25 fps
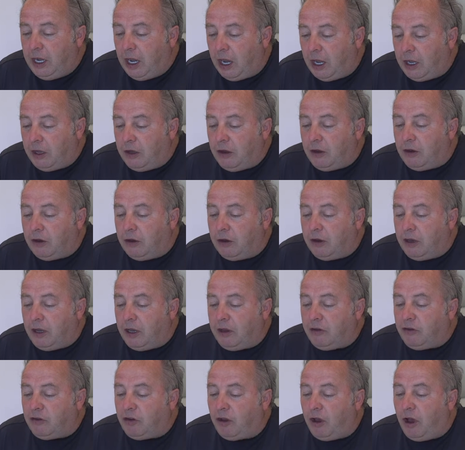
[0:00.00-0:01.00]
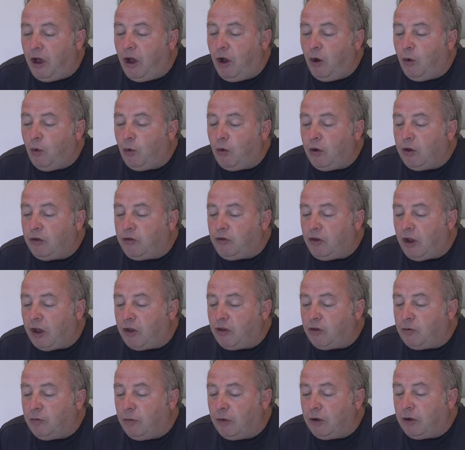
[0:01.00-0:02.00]
London, there's a whole
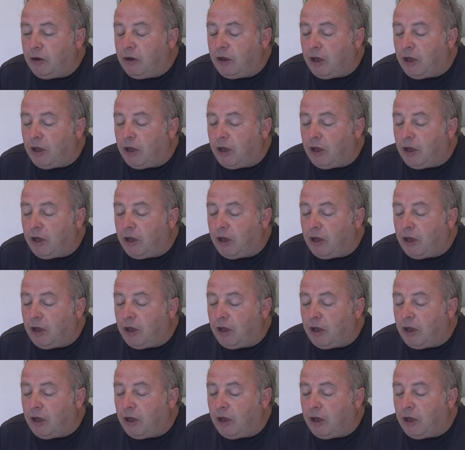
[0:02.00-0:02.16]
adjustment